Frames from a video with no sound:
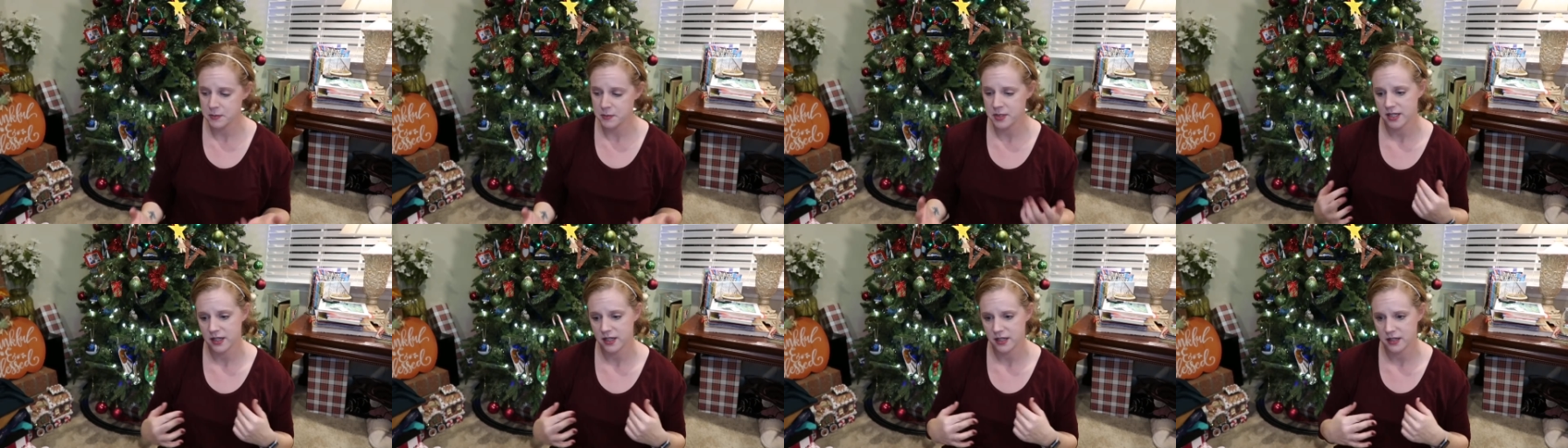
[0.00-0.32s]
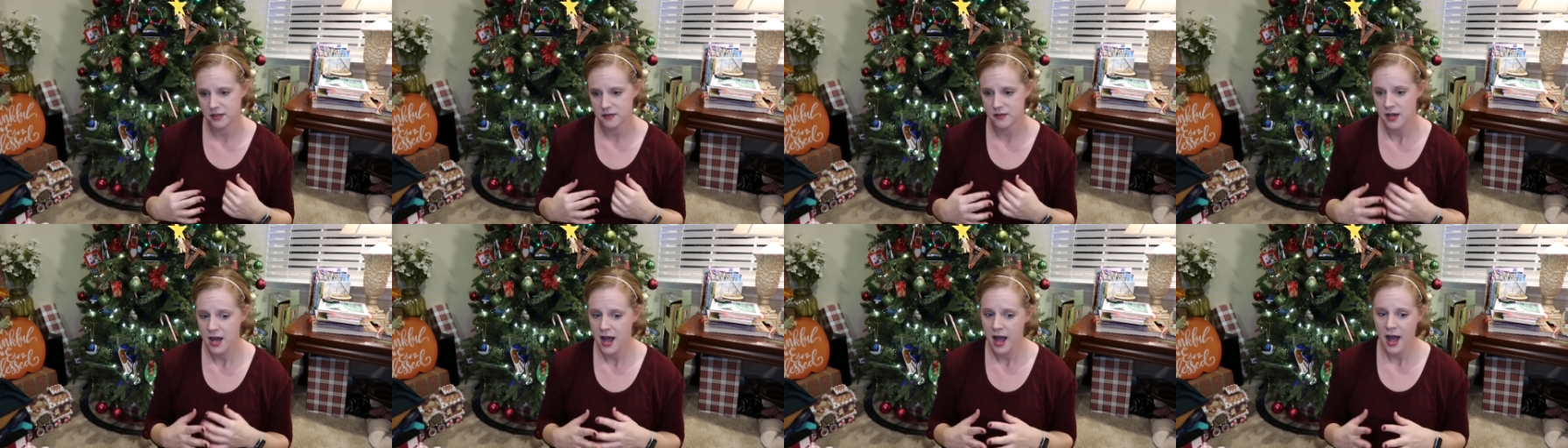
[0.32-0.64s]

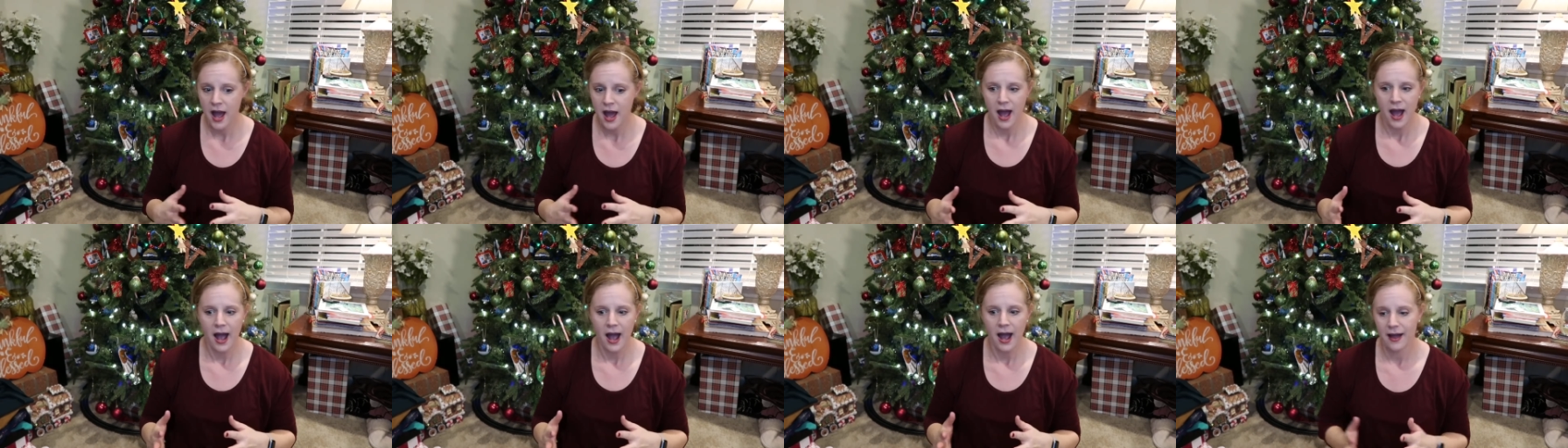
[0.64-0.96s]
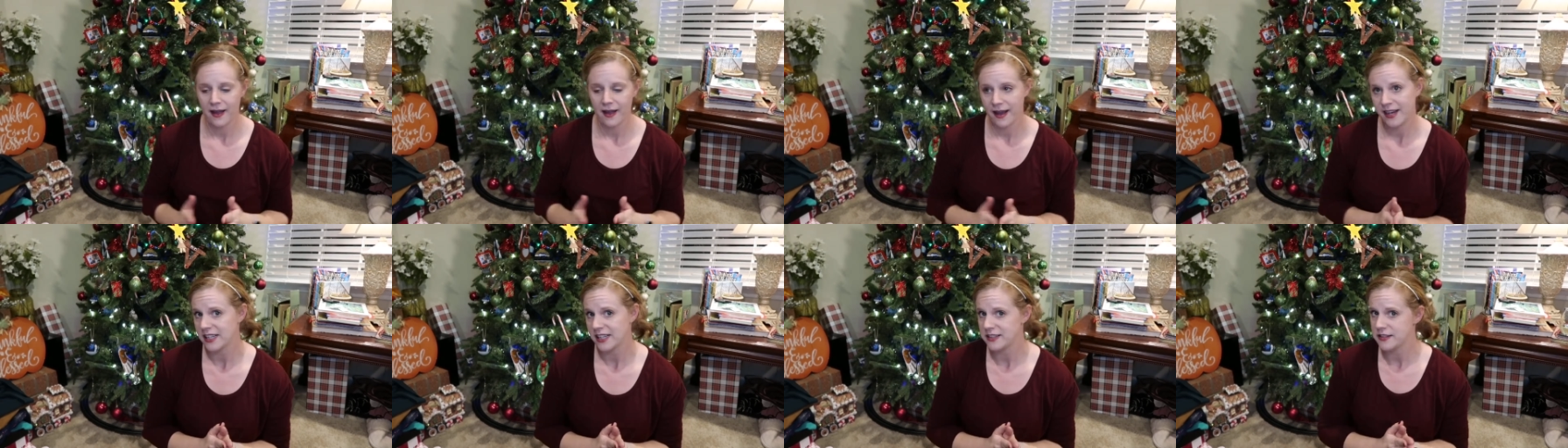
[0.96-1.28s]
because
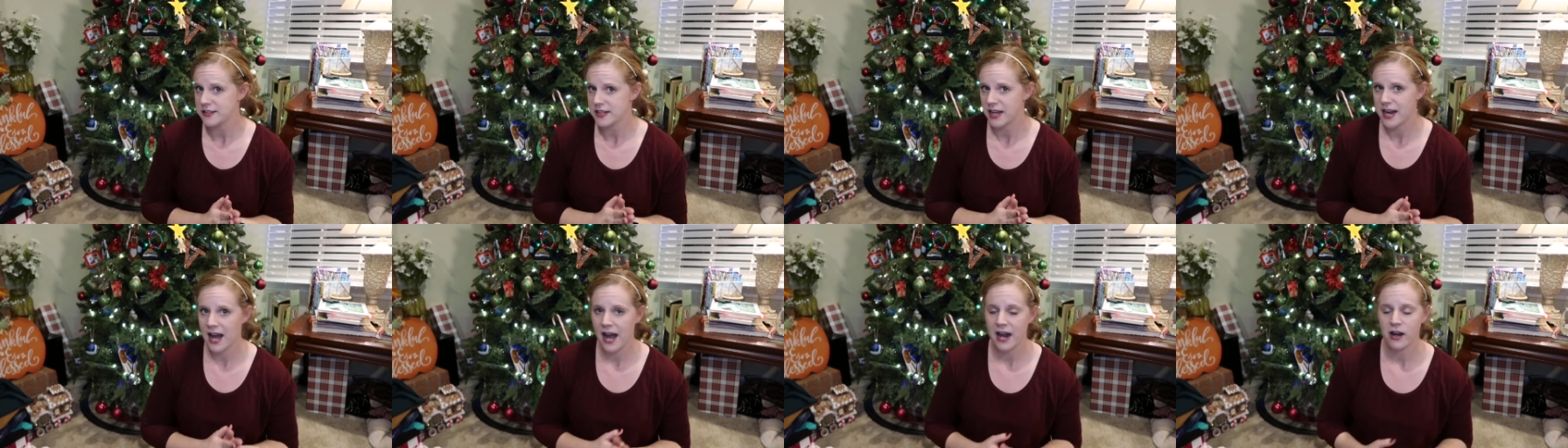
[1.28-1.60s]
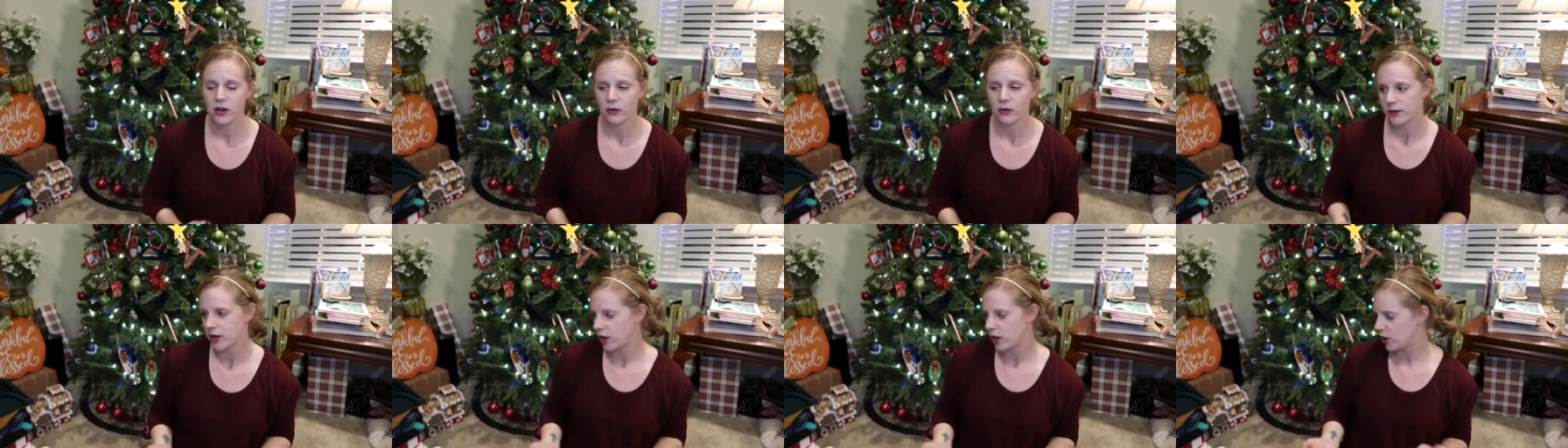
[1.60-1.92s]
like I said, I
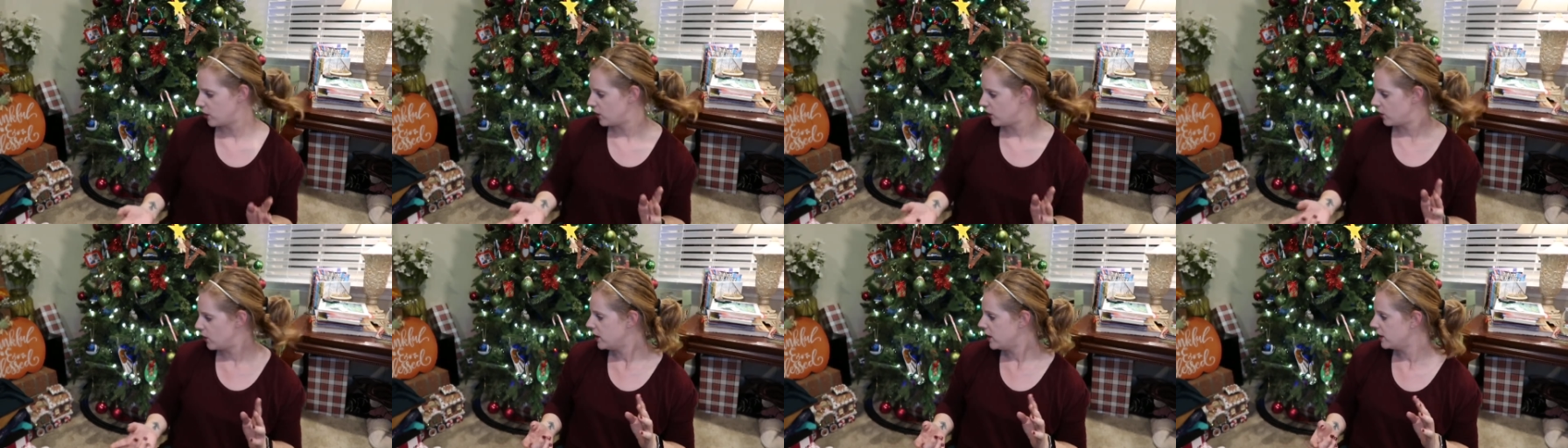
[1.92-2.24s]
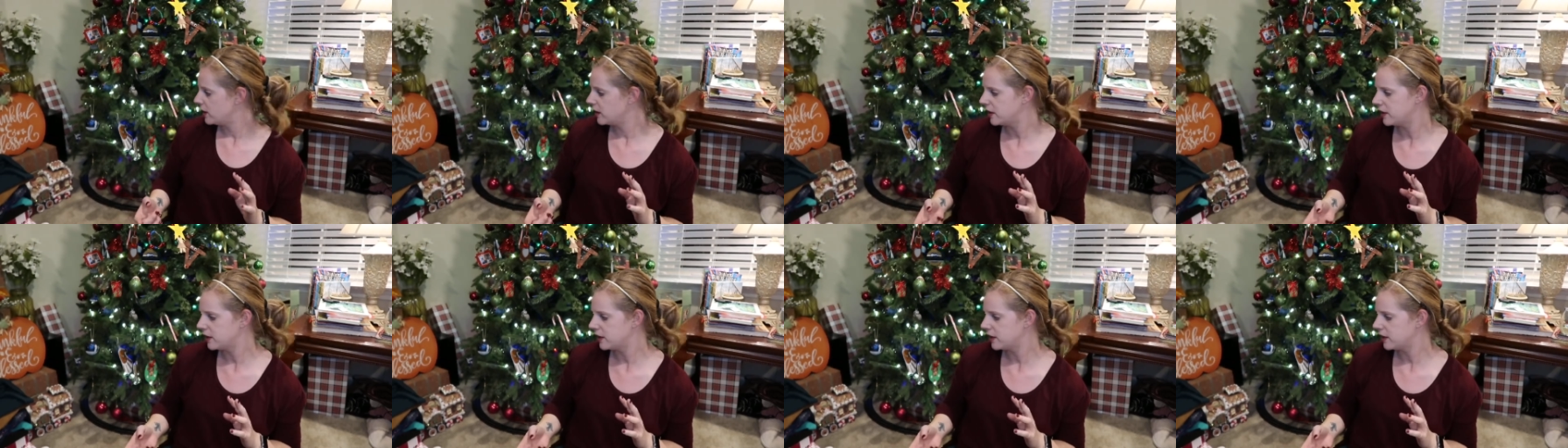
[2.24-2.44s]
don't know